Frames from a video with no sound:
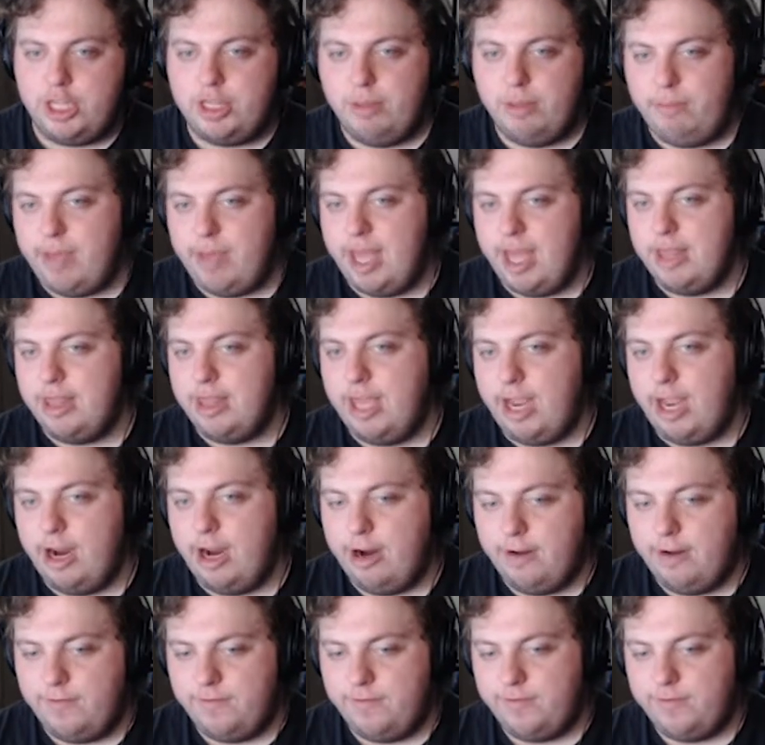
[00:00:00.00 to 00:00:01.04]
the bed
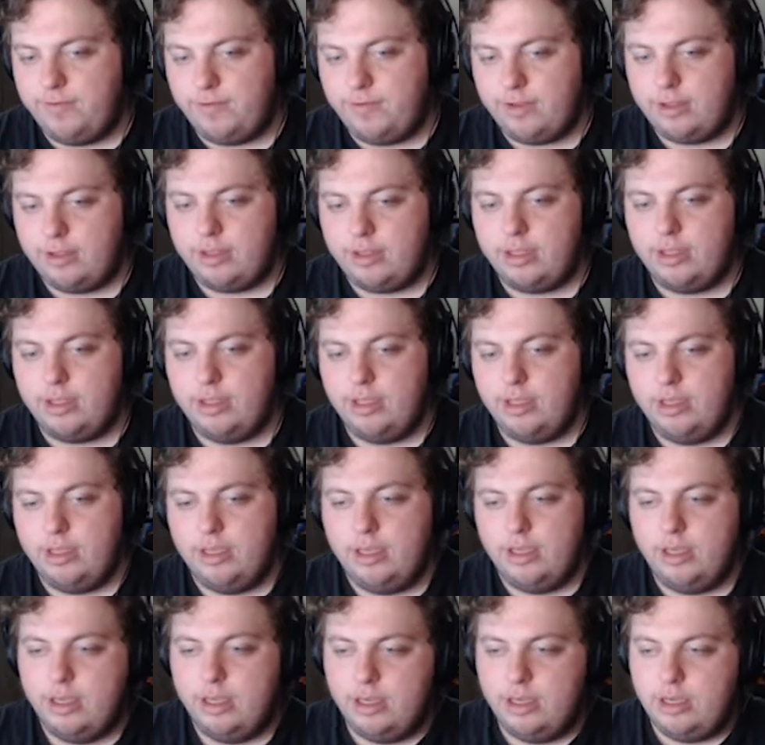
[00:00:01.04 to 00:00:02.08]
there.
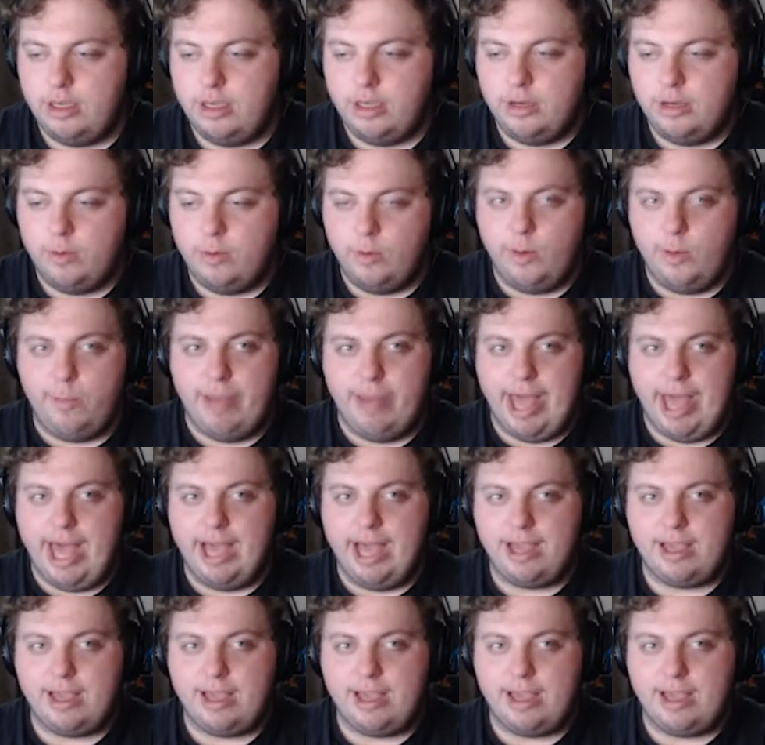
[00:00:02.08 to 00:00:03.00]
We're back.